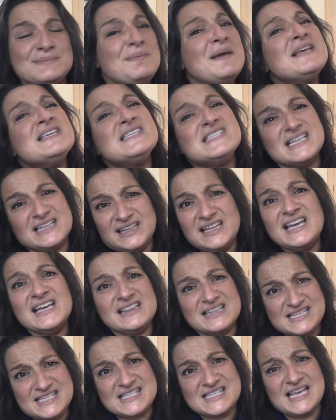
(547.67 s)
basically in
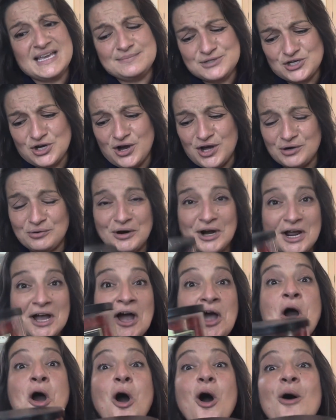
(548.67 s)
the same genre,
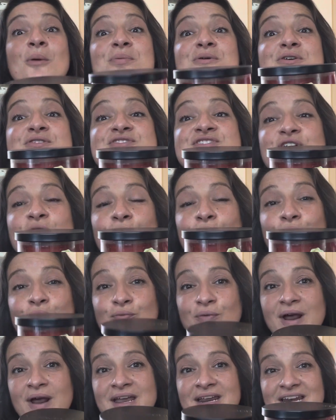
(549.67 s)
almost
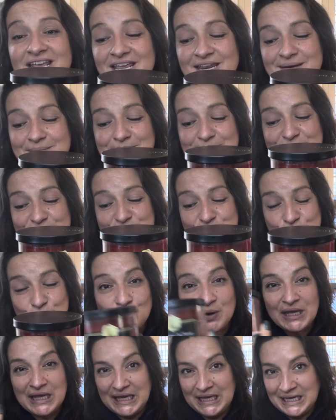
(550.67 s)
right in
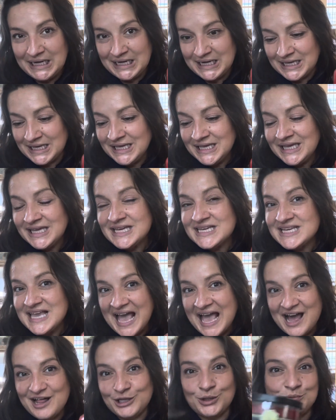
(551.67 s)
between
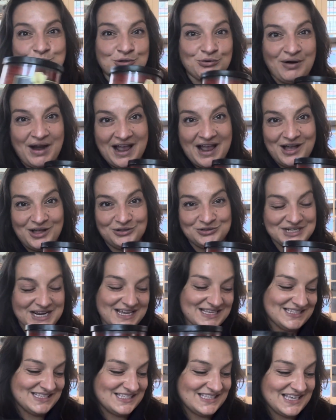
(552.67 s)
Hallowed Ground
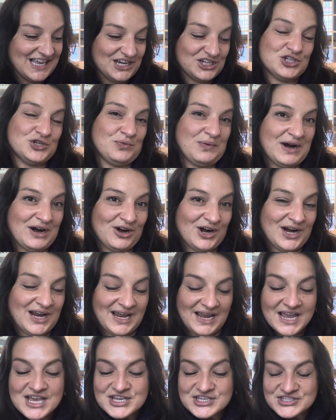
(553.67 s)
and Sanctuary.
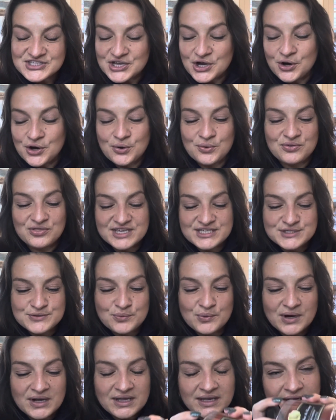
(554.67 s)
So this
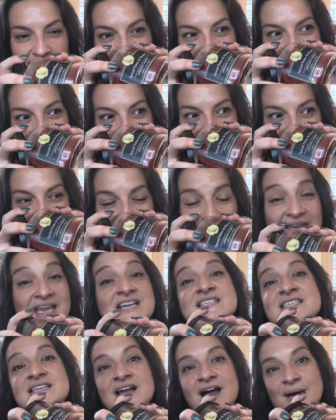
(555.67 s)
one
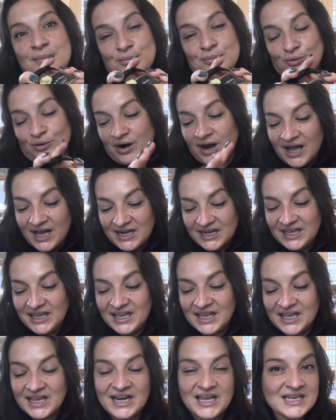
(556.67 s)
is got more honey
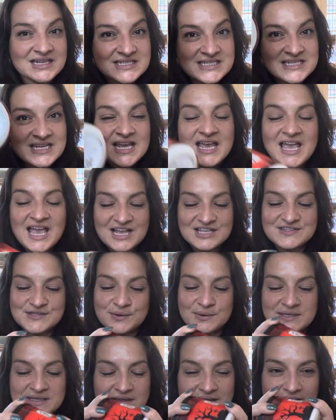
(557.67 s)
in it, and so
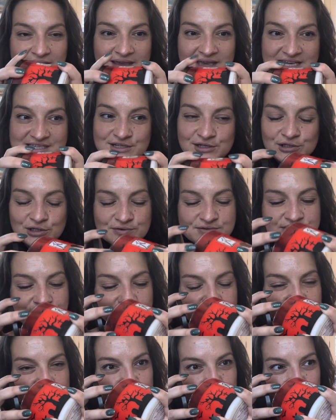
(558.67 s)
it is closer
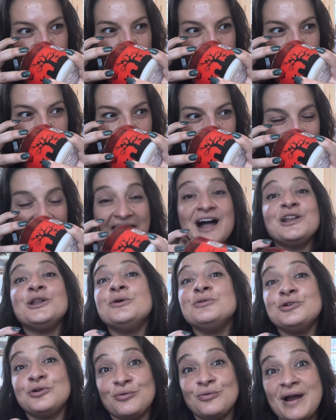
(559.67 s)
to
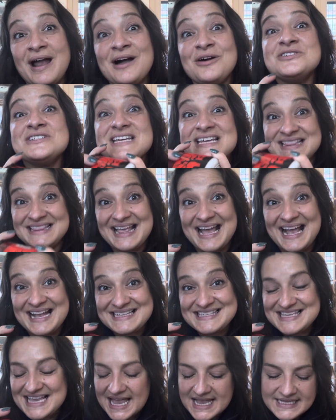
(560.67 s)
Hallowed Ground in that
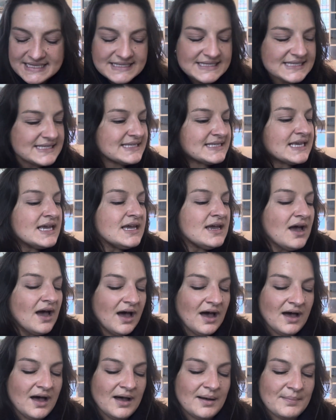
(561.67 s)
sense,
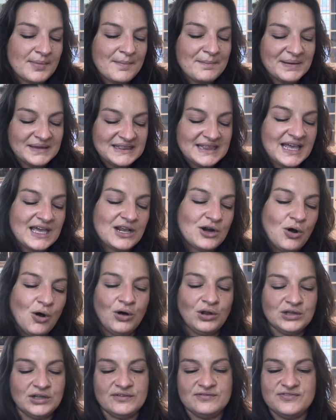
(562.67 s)
but then
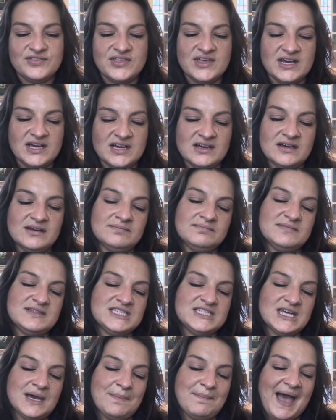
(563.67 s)
all of the
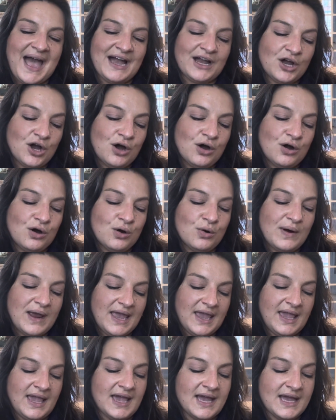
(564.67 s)
tobacco
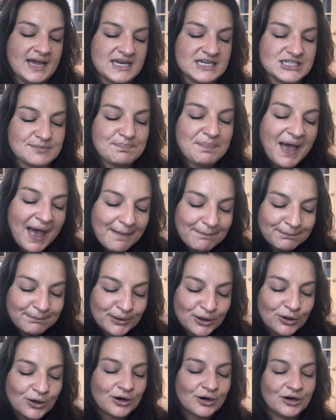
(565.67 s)
and
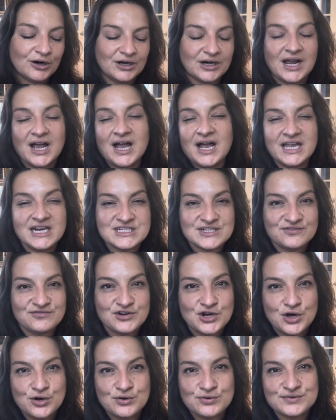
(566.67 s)
pepper kind of
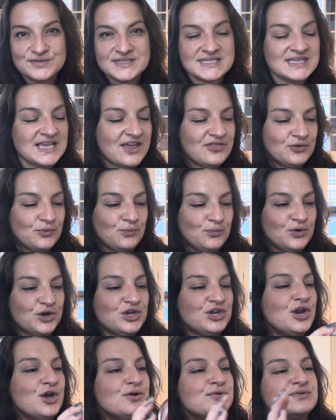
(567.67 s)
notes and the wood
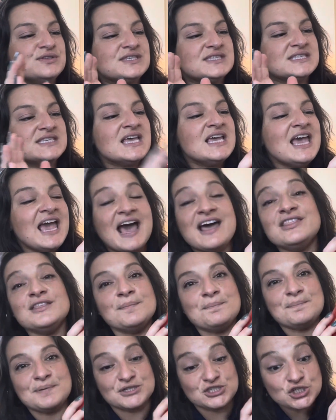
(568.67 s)
notes and the
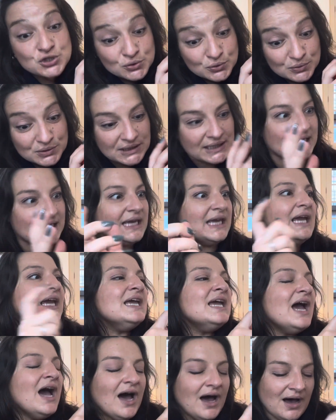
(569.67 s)
patchouli,
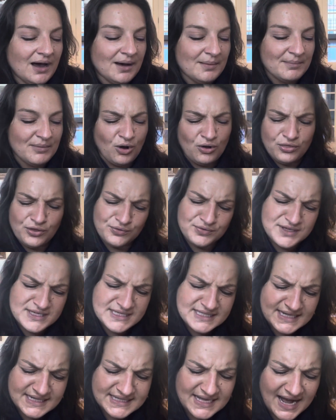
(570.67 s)
although this
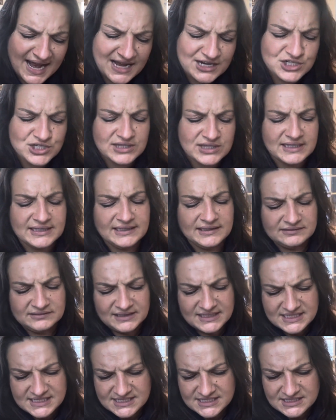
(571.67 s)
doesn't actually
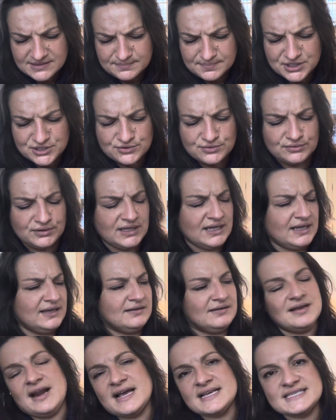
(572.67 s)
list patchouli,
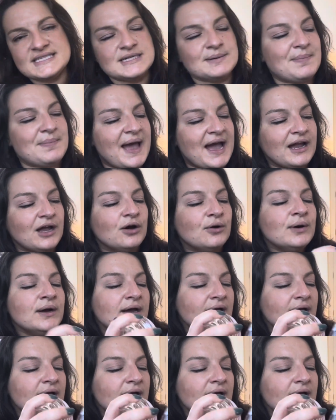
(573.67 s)
it has tobacco.